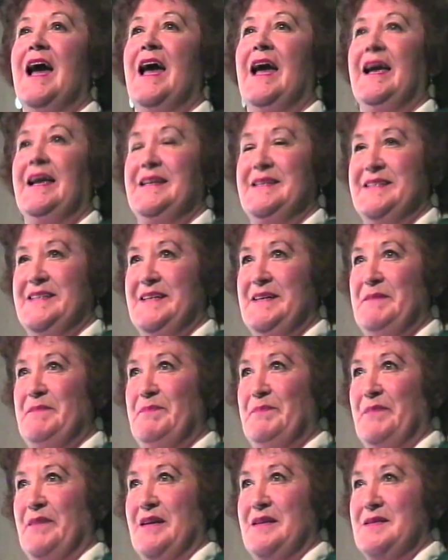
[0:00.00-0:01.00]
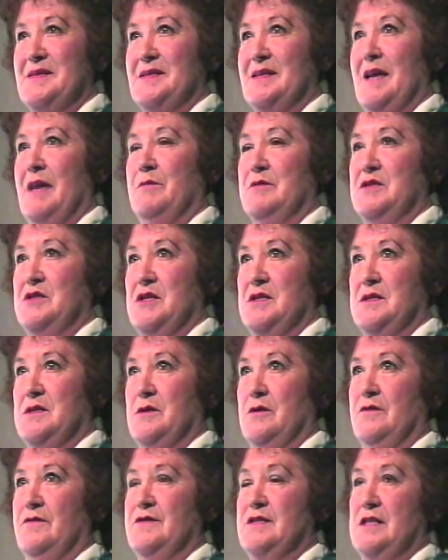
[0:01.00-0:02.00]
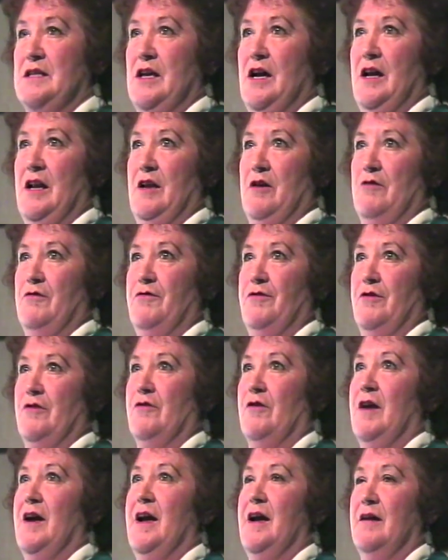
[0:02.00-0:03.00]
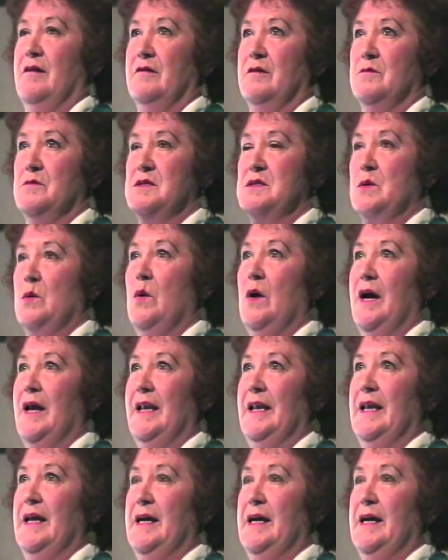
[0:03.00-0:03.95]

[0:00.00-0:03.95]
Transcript: And it was just sort of slightly off the ground. It was quite